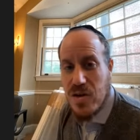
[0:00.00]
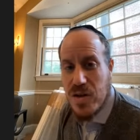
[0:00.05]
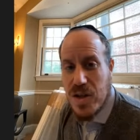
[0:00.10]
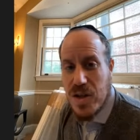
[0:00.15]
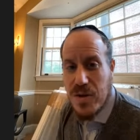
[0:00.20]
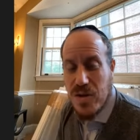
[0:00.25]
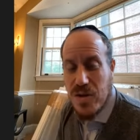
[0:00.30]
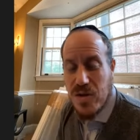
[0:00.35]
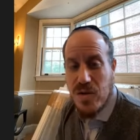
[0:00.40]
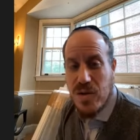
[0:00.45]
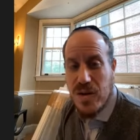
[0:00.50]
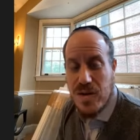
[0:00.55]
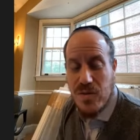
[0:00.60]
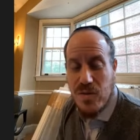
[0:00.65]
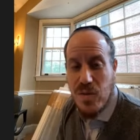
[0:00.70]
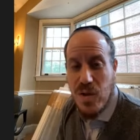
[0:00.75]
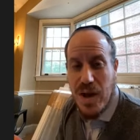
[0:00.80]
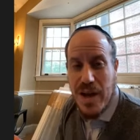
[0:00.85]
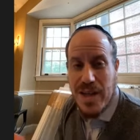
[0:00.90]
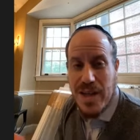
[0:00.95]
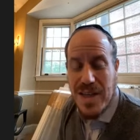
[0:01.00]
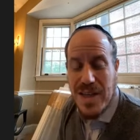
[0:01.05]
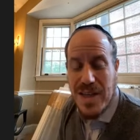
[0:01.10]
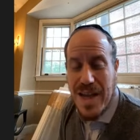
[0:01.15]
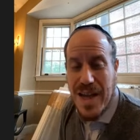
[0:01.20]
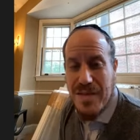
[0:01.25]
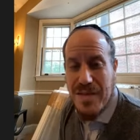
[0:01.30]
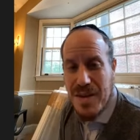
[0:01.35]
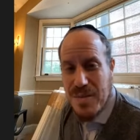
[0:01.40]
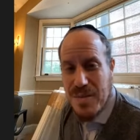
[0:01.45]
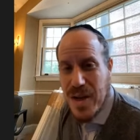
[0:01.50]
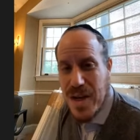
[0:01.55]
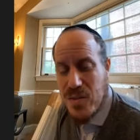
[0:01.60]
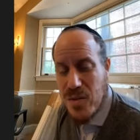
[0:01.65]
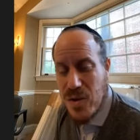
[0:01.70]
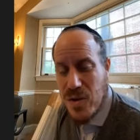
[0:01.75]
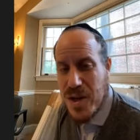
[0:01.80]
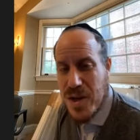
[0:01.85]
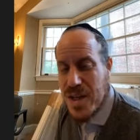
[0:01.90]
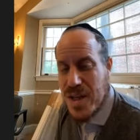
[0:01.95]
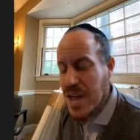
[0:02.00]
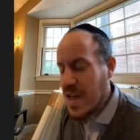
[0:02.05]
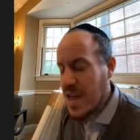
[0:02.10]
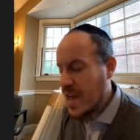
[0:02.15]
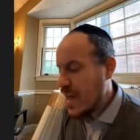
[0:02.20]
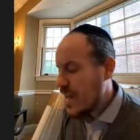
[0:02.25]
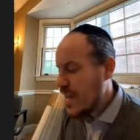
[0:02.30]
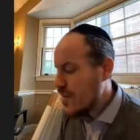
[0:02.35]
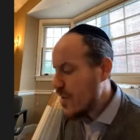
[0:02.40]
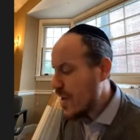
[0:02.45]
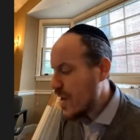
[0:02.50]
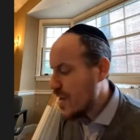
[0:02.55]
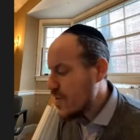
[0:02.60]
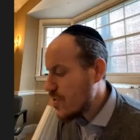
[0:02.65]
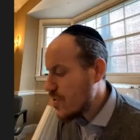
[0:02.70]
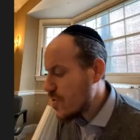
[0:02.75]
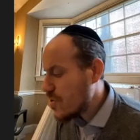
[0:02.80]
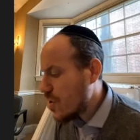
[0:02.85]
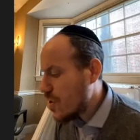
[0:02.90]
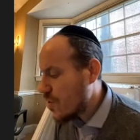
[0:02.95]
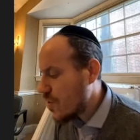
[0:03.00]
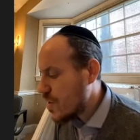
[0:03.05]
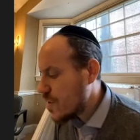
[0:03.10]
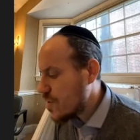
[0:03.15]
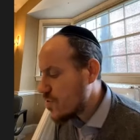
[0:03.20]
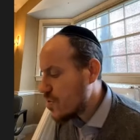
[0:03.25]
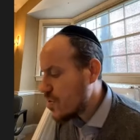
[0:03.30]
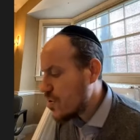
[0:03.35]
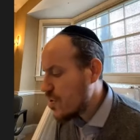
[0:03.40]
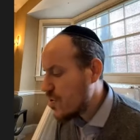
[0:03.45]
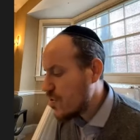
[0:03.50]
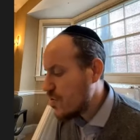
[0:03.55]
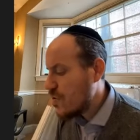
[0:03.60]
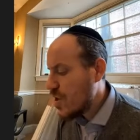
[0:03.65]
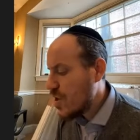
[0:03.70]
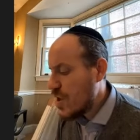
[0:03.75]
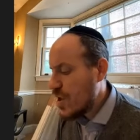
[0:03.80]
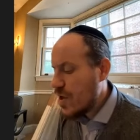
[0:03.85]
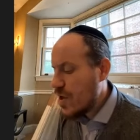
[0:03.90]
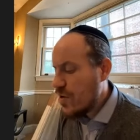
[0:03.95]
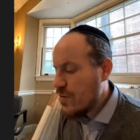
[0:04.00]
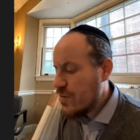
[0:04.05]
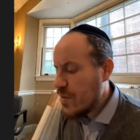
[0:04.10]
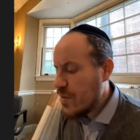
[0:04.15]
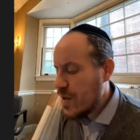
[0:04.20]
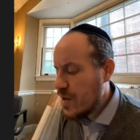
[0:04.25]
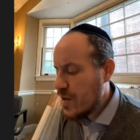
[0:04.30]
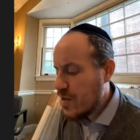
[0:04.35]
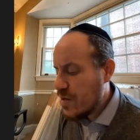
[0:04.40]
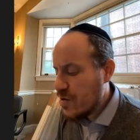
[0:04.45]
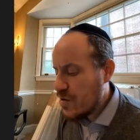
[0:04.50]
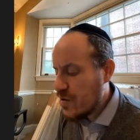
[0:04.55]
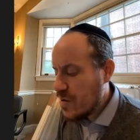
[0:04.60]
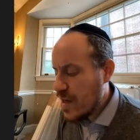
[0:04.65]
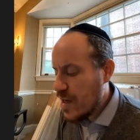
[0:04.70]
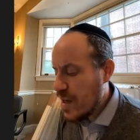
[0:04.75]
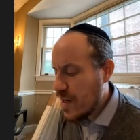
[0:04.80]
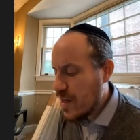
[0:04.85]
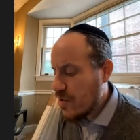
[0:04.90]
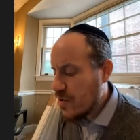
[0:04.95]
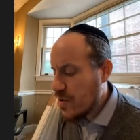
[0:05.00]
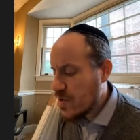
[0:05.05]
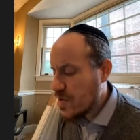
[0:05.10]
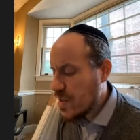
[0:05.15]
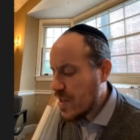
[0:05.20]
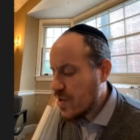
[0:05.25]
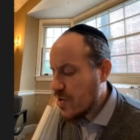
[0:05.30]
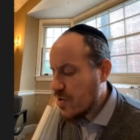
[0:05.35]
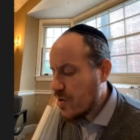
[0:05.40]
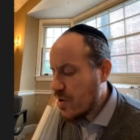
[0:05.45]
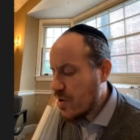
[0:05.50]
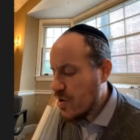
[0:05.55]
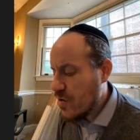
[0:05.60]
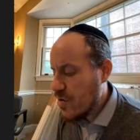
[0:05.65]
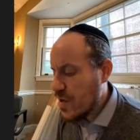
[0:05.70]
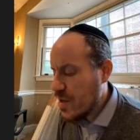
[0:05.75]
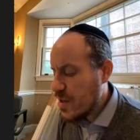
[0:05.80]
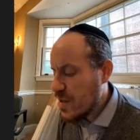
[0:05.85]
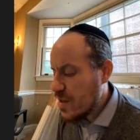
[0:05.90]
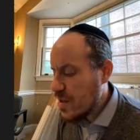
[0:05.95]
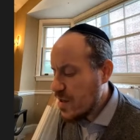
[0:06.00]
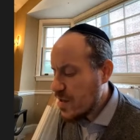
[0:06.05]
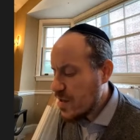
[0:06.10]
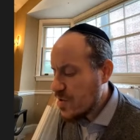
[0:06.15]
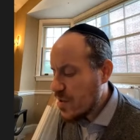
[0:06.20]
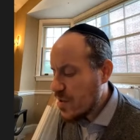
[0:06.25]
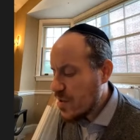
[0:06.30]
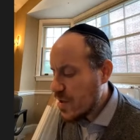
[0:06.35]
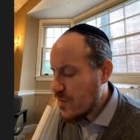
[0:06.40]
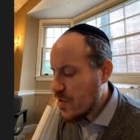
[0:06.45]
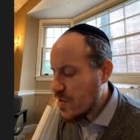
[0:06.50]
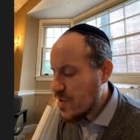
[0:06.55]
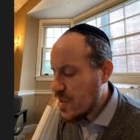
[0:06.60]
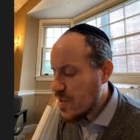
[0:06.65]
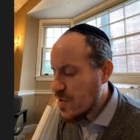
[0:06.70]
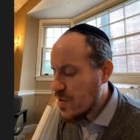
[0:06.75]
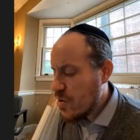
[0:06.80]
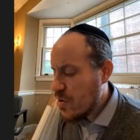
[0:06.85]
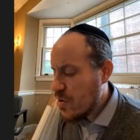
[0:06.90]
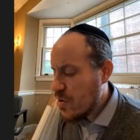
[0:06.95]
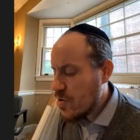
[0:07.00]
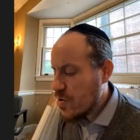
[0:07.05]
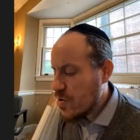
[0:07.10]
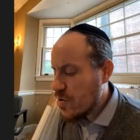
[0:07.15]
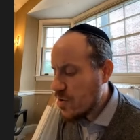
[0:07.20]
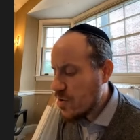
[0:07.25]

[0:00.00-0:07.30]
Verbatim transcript: but according, why isn't everybody worried that you're going to be that it looks like you're hoeing? So the Gemara says, oh,